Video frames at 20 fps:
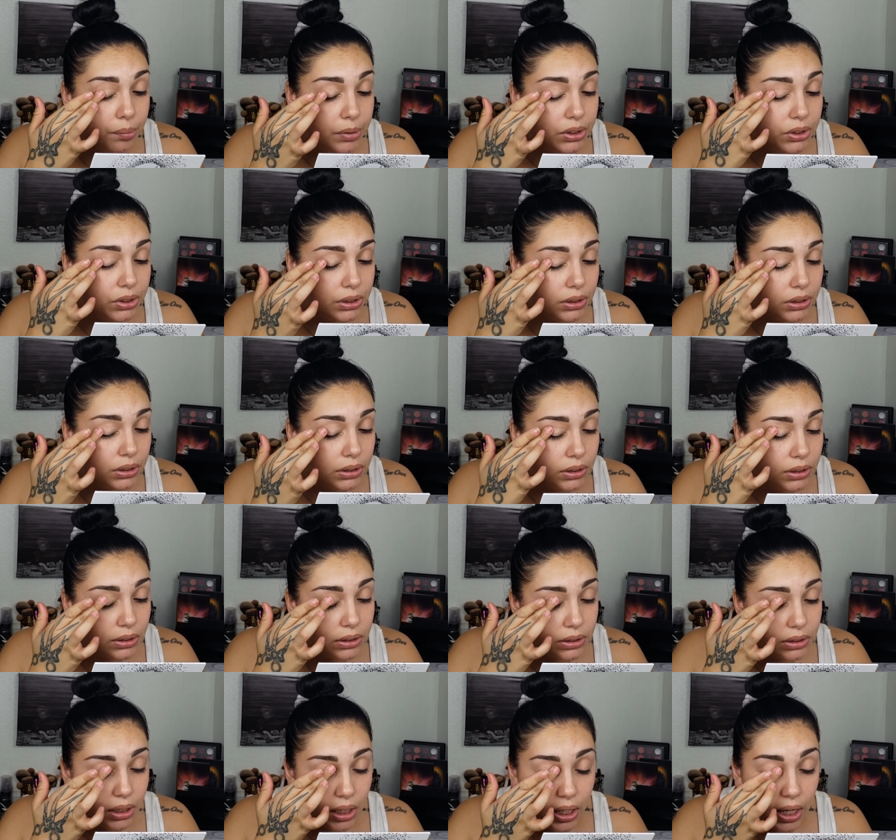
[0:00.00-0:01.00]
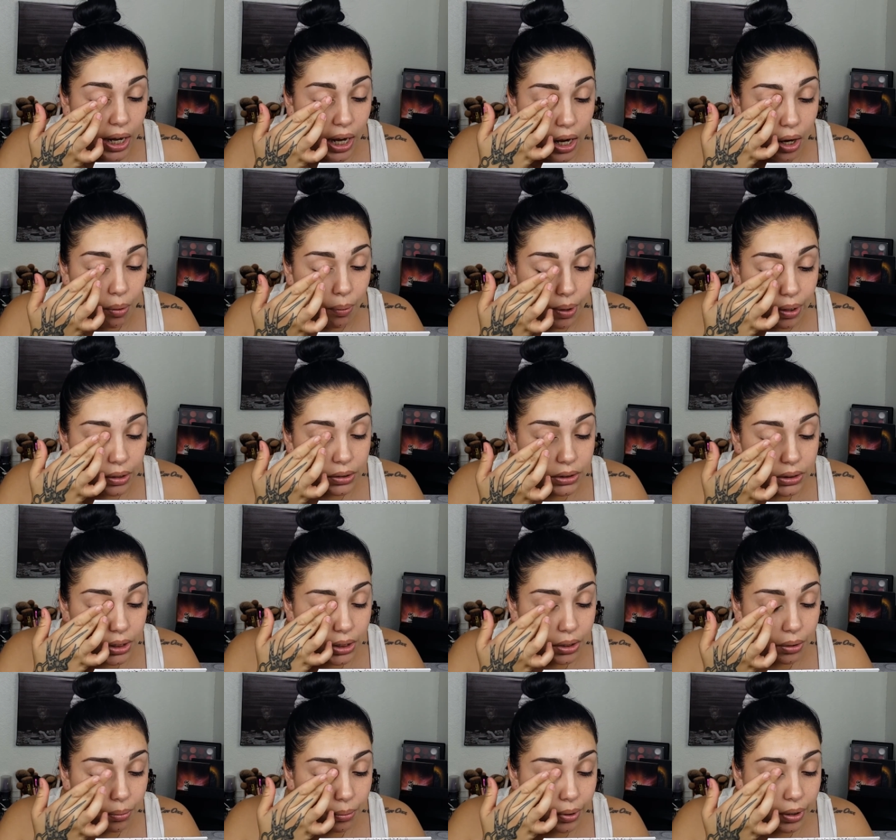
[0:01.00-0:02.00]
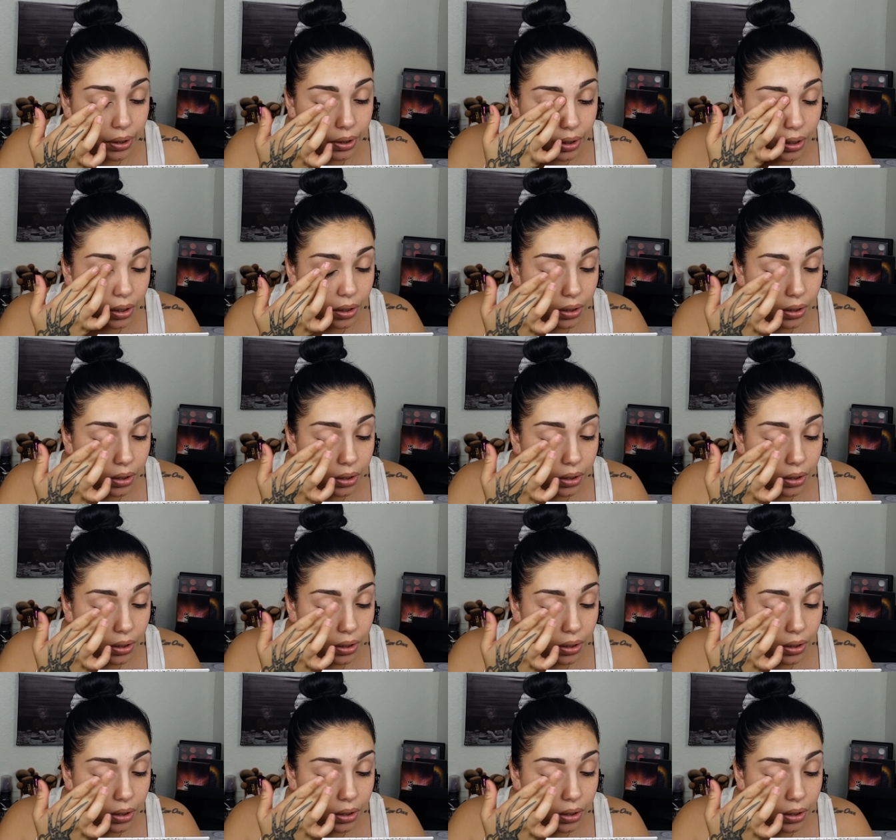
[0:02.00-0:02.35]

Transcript: interested to see how well it's gonna work.